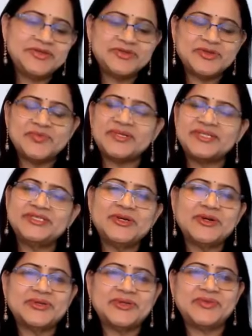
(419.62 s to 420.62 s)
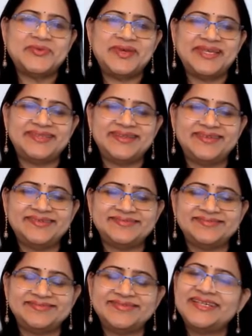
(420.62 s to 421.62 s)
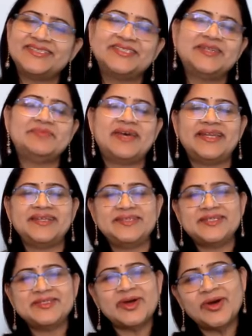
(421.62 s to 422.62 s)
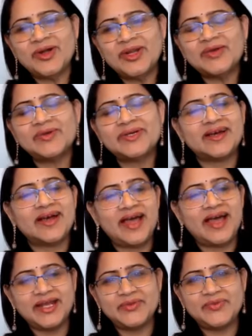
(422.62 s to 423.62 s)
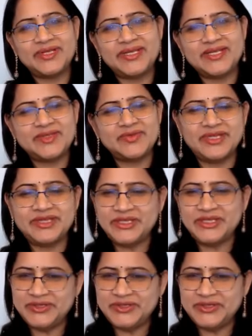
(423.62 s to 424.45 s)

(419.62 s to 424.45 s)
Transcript: you so much, Dr. Sweta. She manages all our KHA activities with